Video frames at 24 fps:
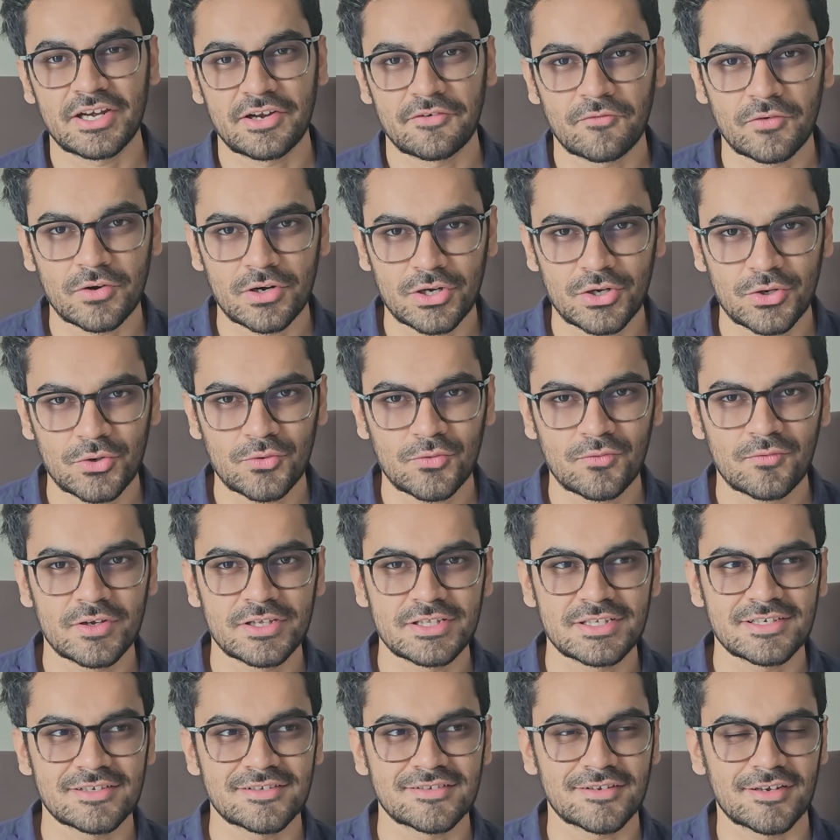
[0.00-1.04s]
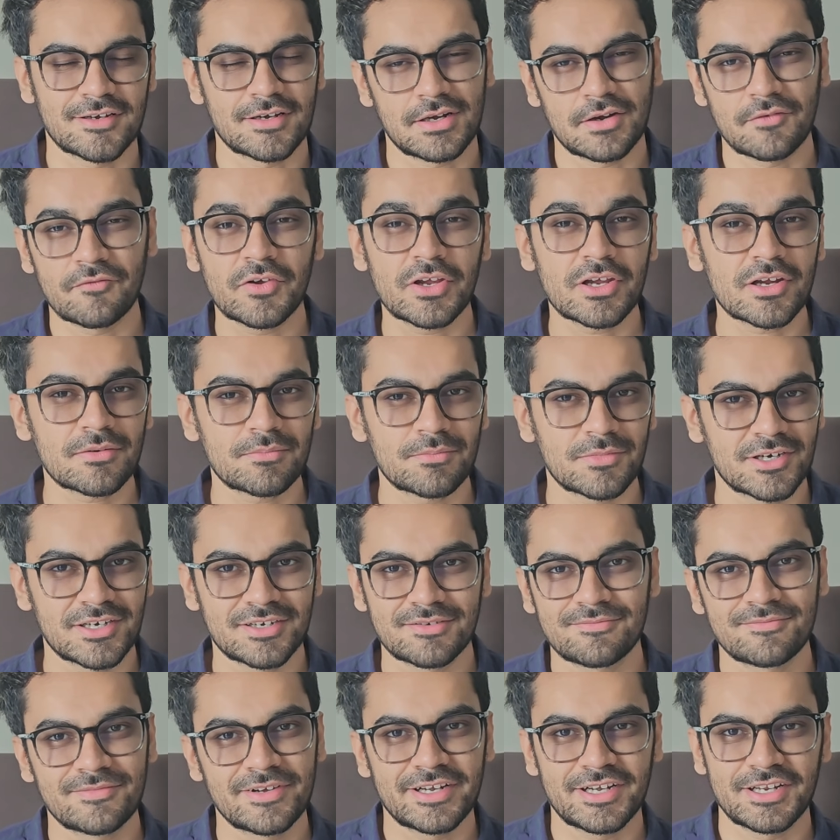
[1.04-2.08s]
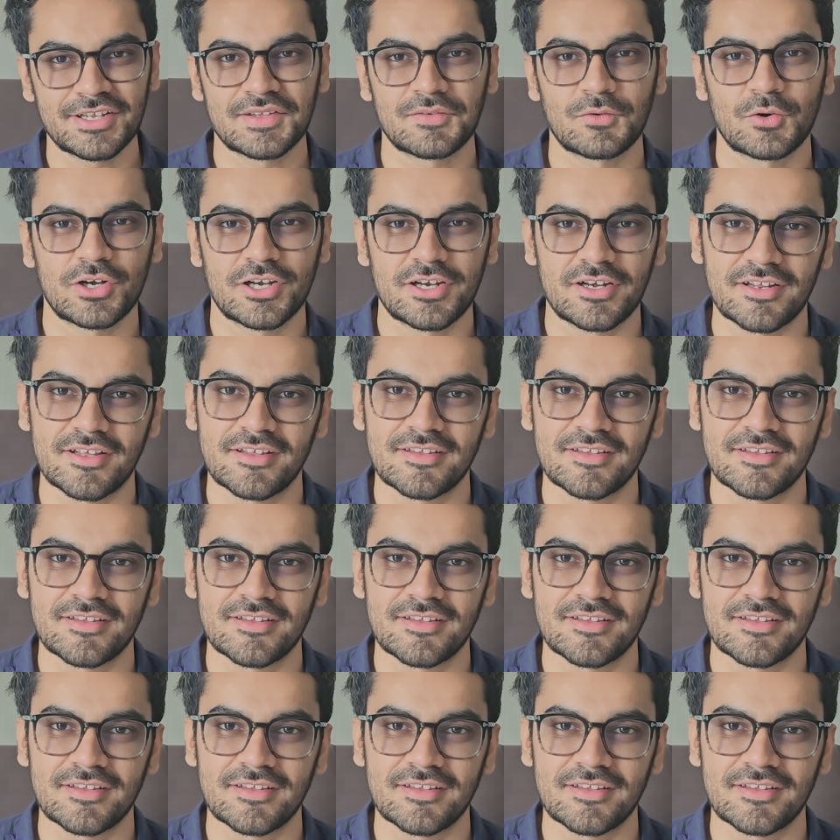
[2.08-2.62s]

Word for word: referred to, which is a but it is what it